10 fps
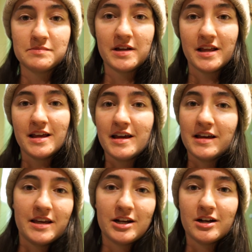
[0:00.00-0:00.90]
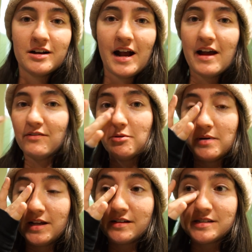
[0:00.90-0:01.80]
but here I have
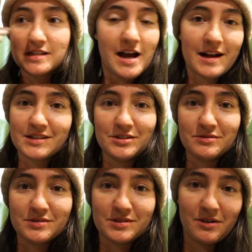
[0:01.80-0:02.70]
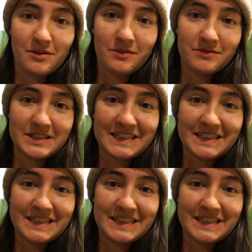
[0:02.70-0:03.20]
nobody else to talk to, so